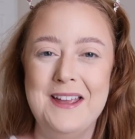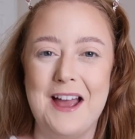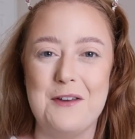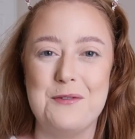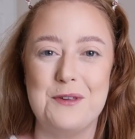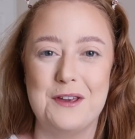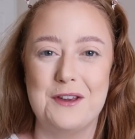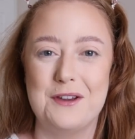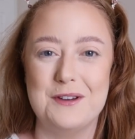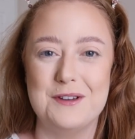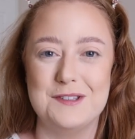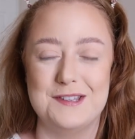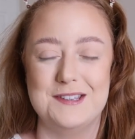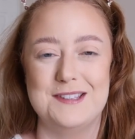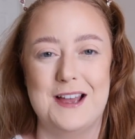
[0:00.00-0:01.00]
I think
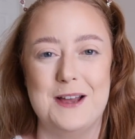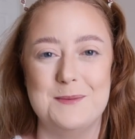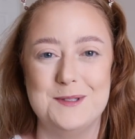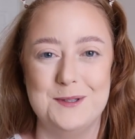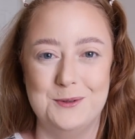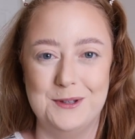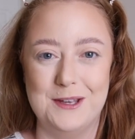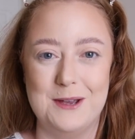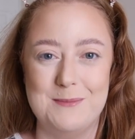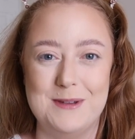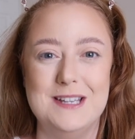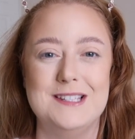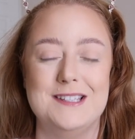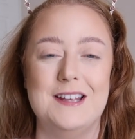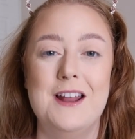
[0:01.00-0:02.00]
hers is absolutely
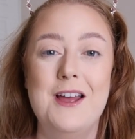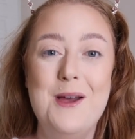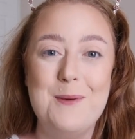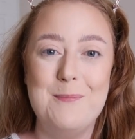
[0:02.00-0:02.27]
amazing.